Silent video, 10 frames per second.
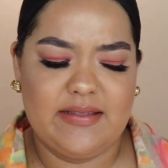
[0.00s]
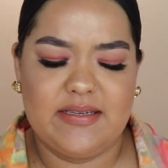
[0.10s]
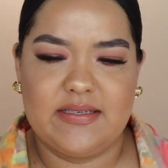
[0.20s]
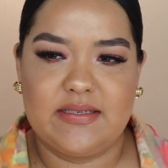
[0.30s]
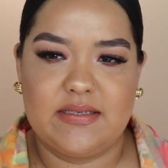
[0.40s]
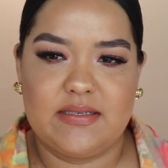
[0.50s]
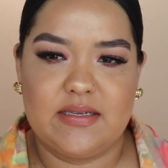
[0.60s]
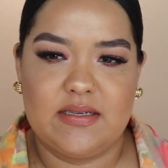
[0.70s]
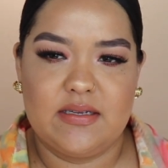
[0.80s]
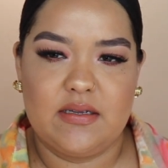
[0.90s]
this
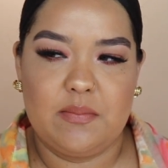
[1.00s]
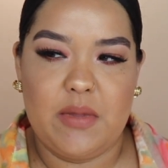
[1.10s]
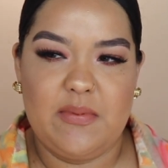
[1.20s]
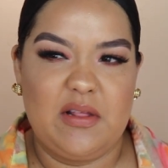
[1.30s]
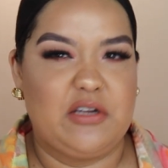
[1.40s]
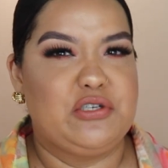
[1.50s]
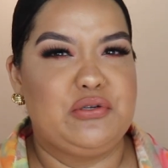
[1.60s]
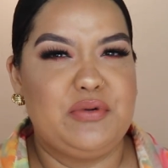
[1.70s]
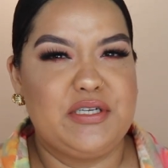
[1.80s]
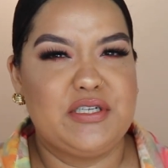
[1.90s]
maybe like
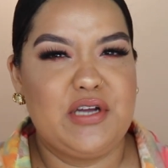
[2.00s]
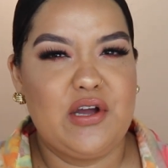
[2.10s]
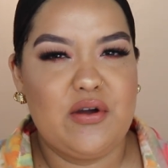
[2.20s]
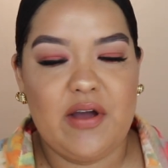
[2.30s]
2 weeks ago.